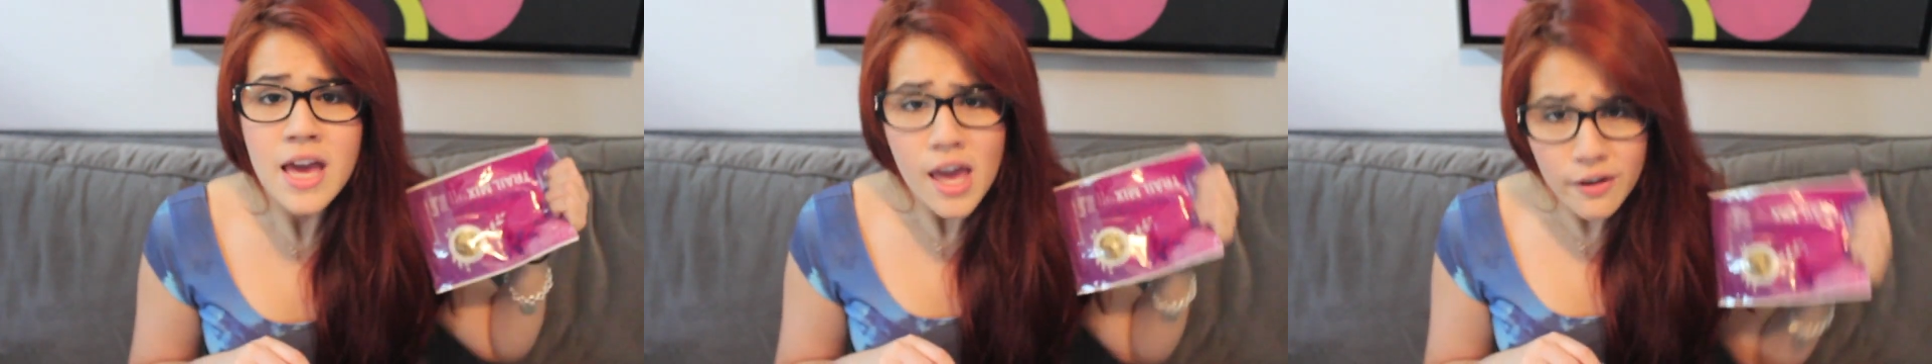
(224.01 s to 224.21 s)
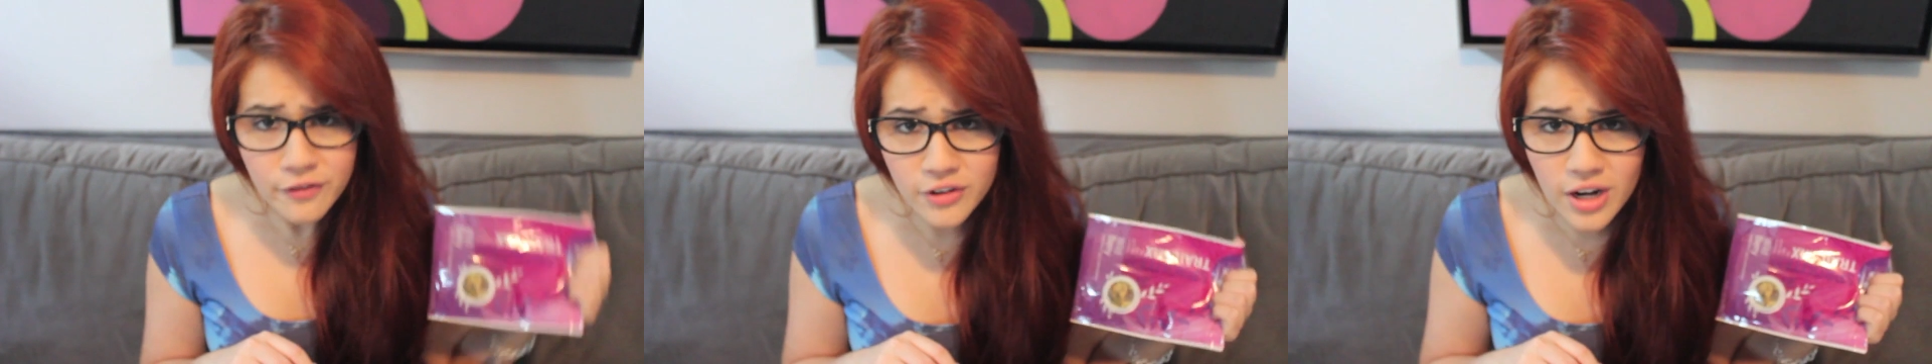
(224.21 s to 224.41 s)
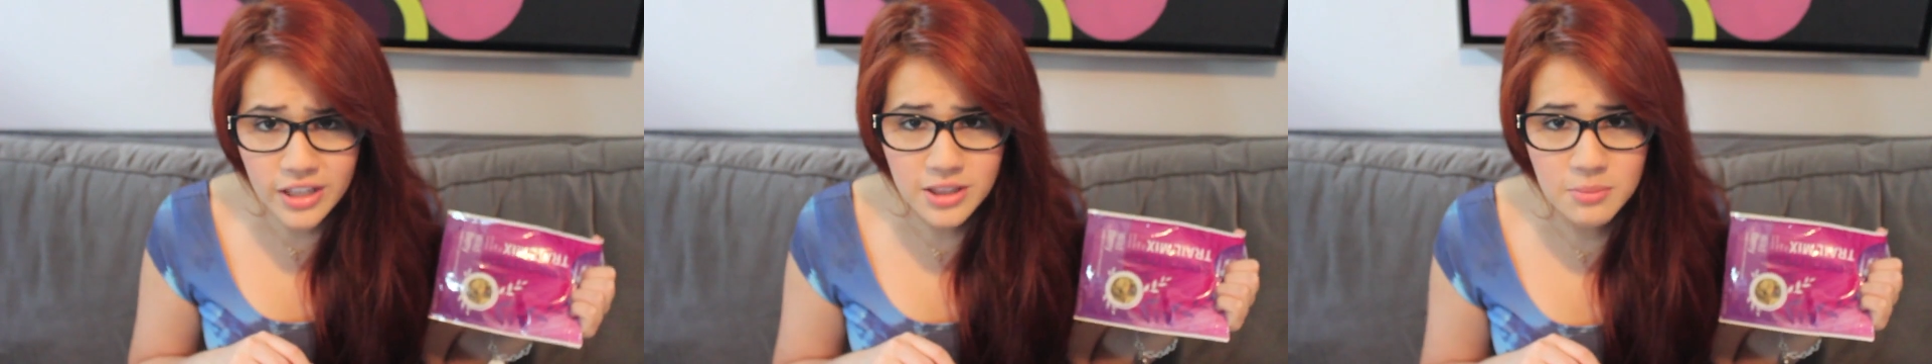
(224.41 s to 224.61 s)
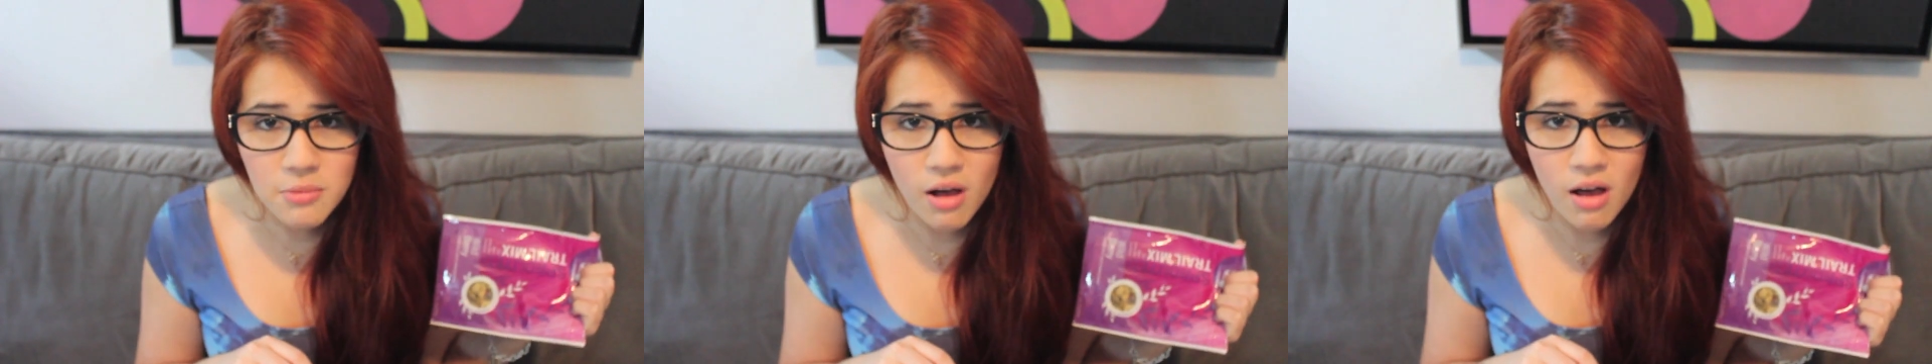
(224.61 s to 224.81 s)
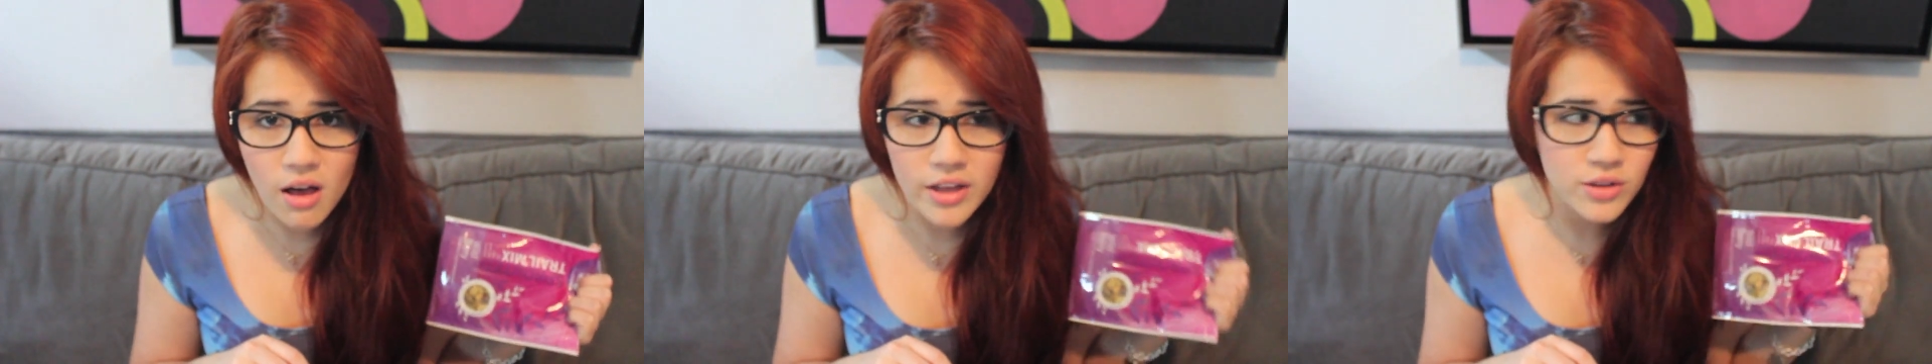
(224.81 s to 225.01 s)
if you're at the
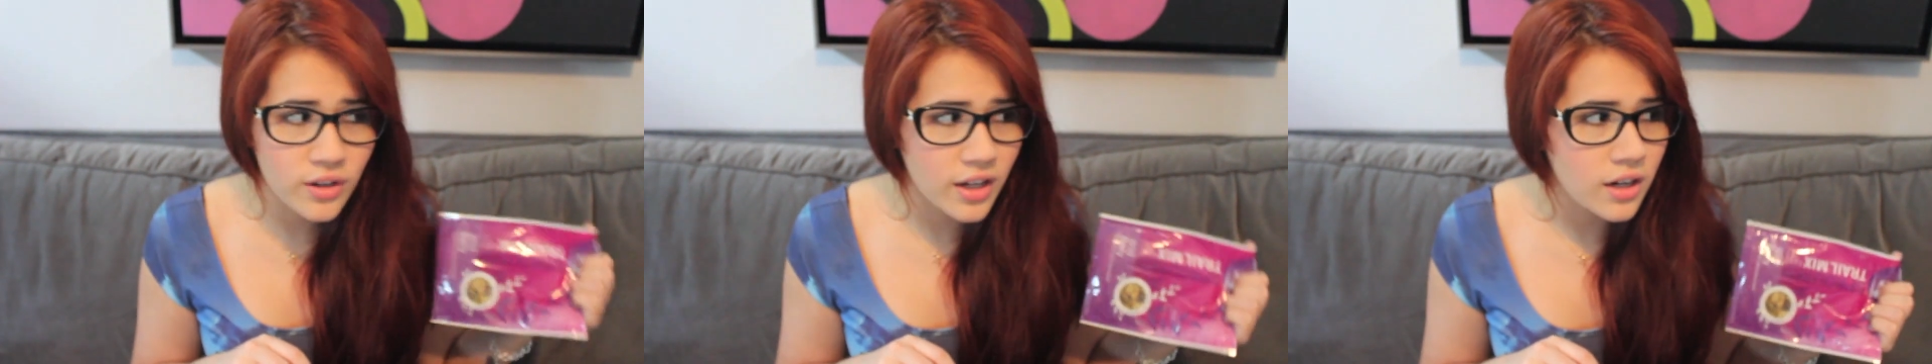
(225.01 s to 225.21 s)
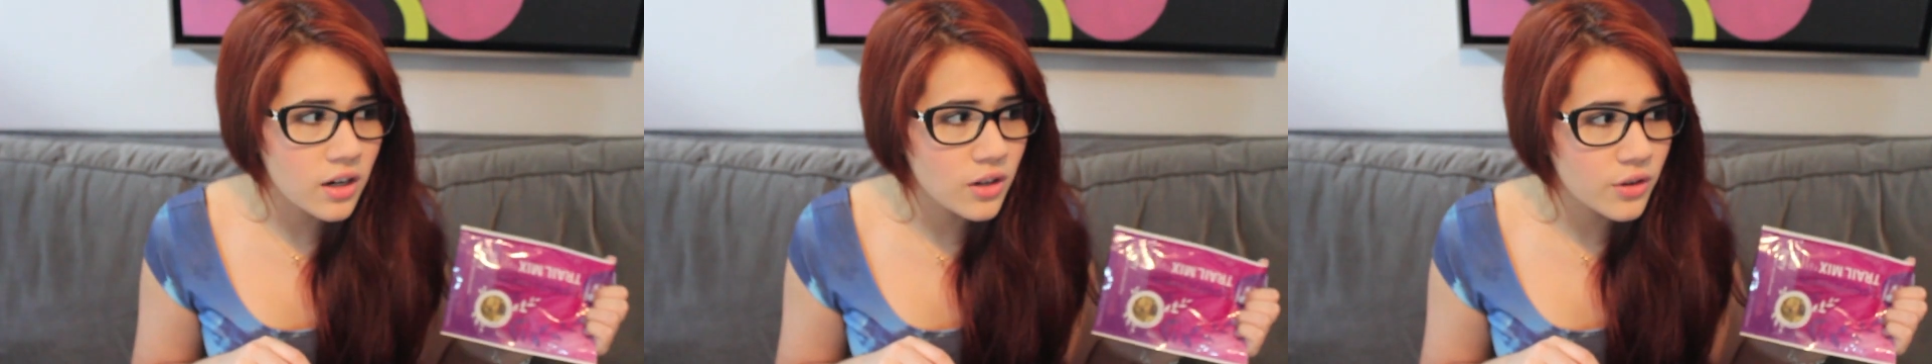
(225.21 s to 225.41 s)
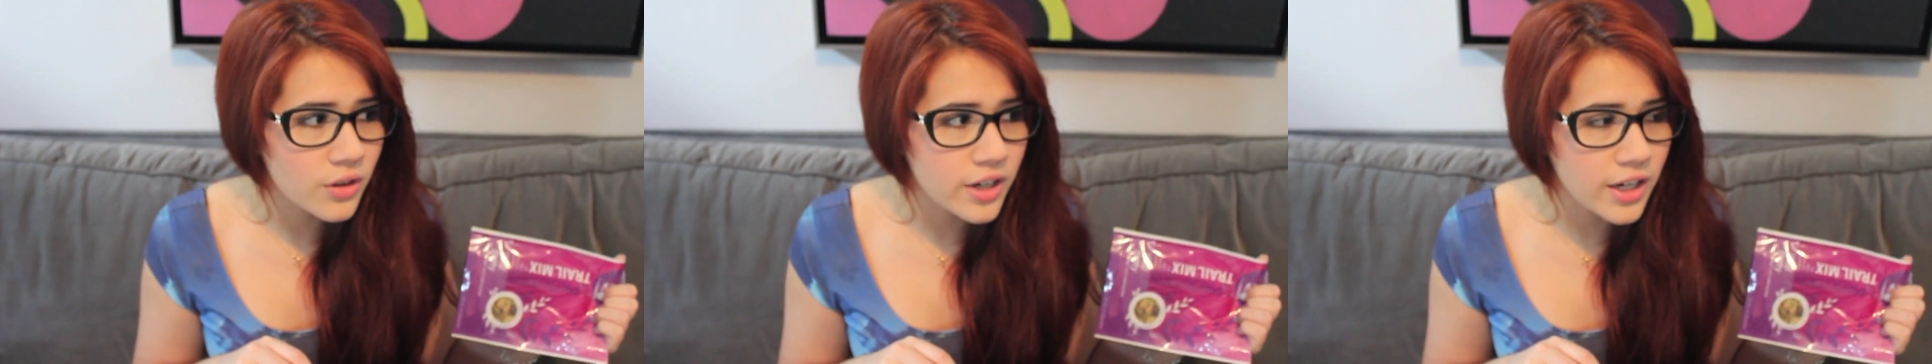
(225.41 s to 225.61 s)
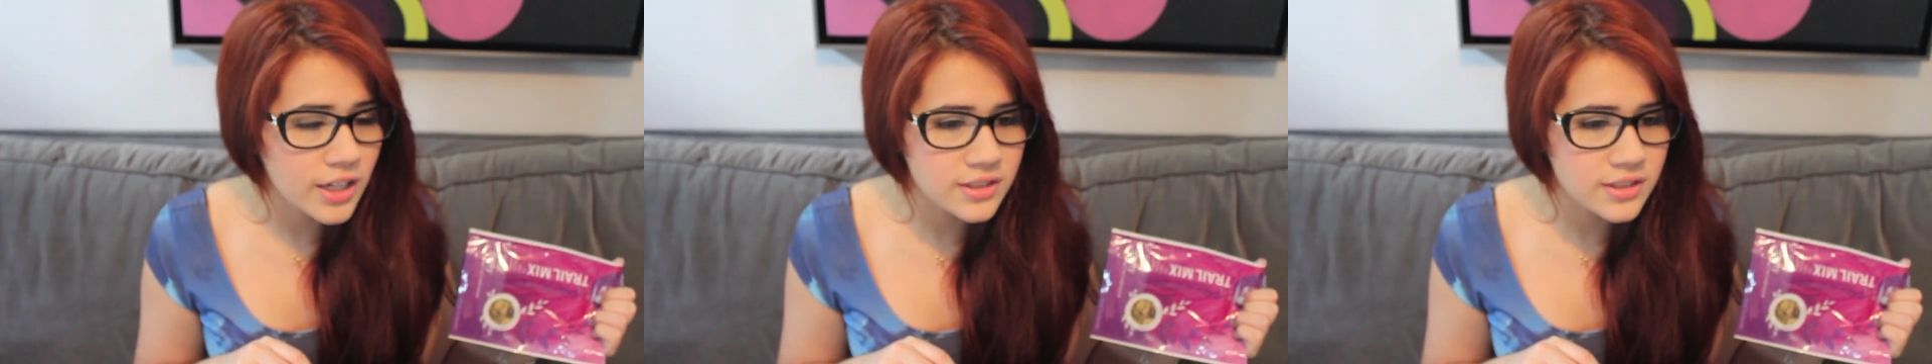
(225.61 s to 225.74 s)
mall and you get hungry